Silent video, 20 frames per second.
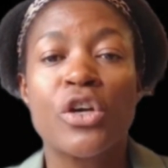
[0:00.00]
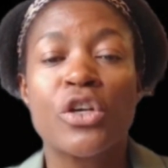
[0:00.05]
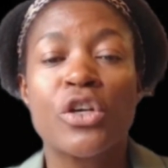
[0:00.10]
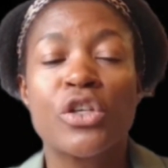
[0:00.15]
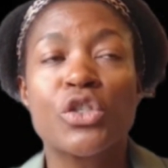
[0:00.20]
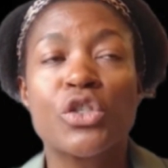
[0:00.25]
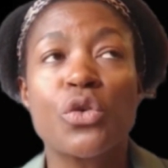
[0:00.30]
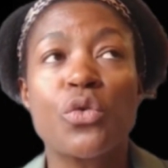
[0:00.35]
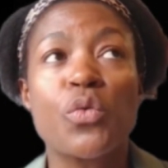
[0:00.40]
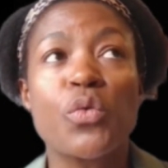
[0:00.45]

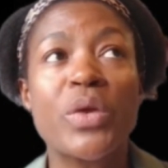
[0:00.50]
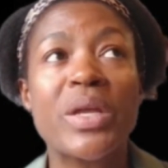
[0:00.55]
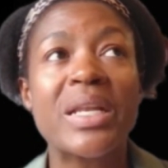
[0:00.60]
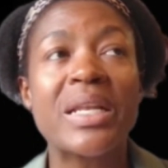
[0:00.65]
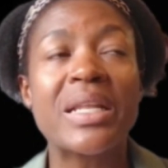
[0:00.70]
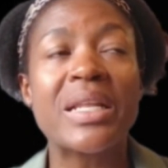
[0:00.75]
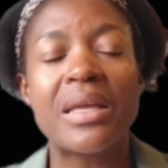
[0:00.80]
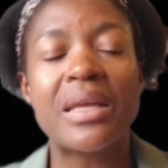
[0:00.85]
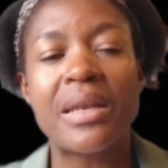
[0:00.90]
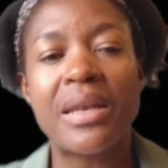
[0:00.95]
So
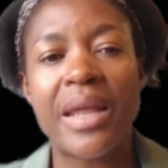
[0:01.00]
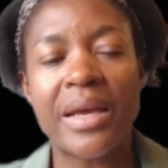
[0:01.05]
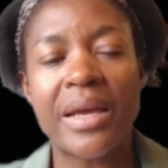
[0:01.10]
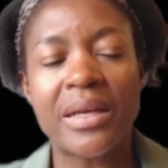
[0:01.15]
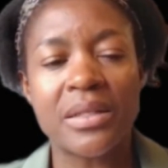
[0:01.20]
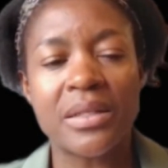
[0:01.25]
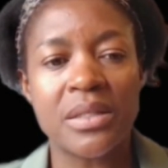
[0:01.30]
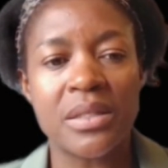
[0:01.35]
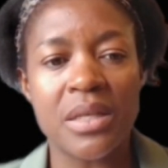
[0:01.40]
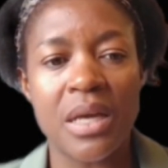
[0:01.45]
really the
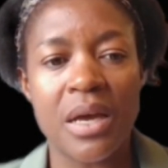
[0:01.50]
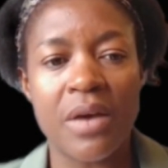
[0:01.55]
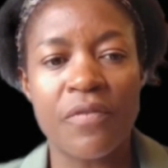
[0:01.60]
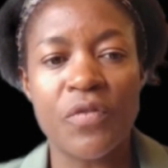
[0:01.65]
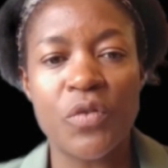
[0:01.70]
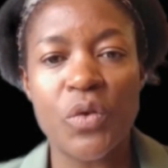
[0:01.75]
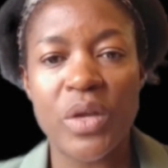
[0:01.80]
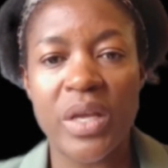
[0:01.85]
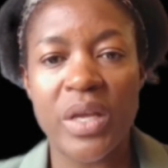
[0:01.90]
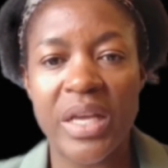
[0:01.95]
next
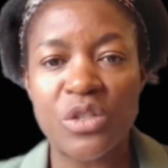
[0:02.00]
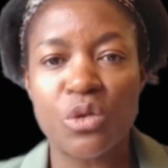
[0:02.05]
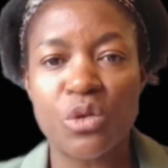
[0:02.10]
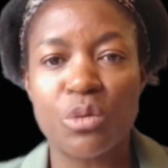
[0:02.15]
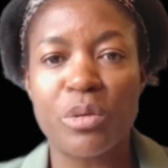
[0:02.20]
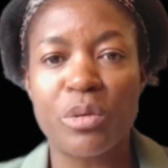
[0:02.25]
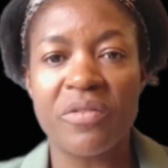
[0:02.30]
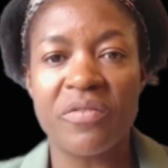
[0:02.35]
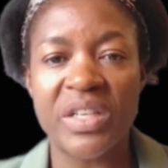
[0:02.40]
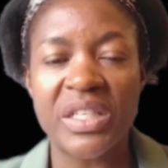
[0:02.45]
few years we'll
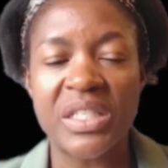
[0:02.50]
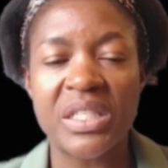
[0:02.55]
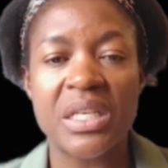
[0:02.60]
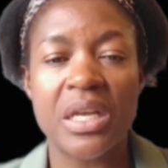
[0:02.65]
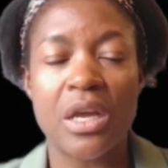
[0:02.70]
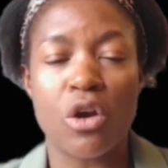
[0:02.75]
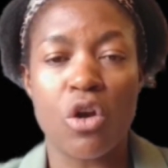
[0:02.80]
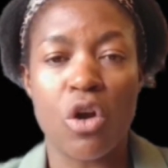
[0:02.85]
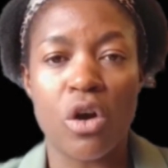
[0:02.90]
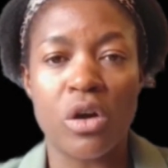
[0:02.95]
be investing
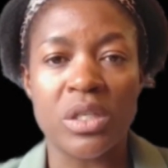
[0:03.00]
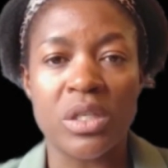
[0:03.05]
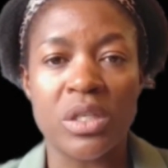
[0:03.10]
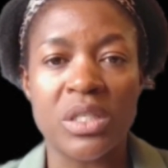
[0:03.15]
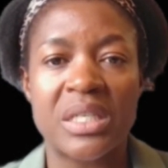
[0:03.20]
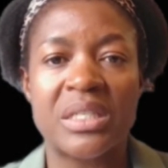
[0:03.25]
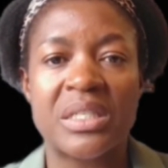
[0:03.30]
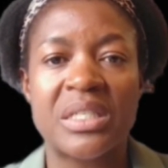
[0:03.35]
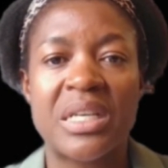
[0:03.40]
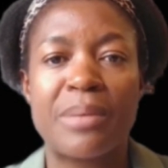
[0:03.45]
a lot
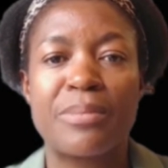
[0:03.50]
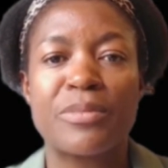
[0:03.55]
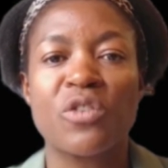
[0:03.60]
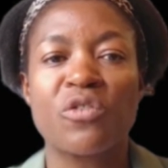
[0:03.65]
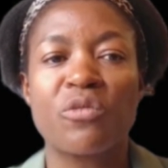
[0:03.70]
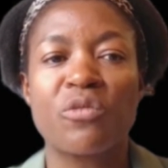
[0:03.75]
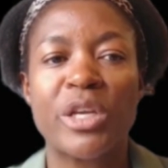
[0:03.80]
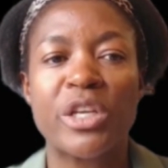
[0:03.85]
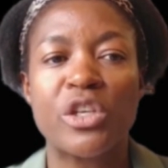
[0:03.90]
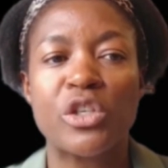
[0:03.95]
in terms of
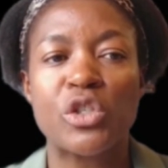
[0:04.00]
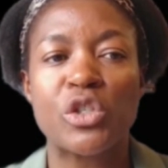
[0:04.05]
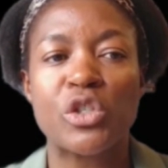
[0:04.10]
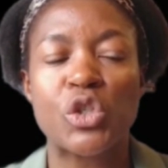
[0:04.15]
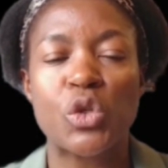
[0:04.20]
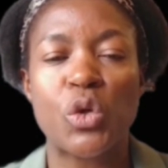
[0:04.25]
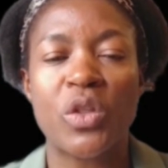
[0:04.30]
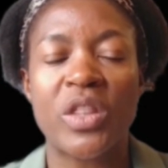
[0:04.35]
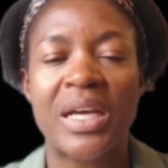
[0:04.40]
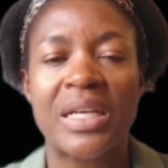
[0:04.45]
making
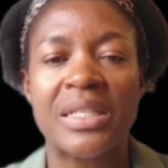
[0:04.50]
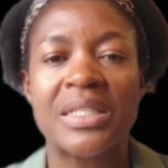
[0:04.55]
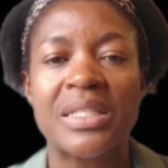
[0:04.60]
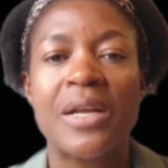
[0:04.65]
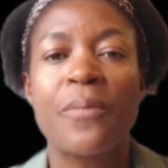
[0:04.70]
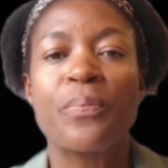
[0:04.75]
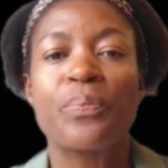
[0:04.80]
sure that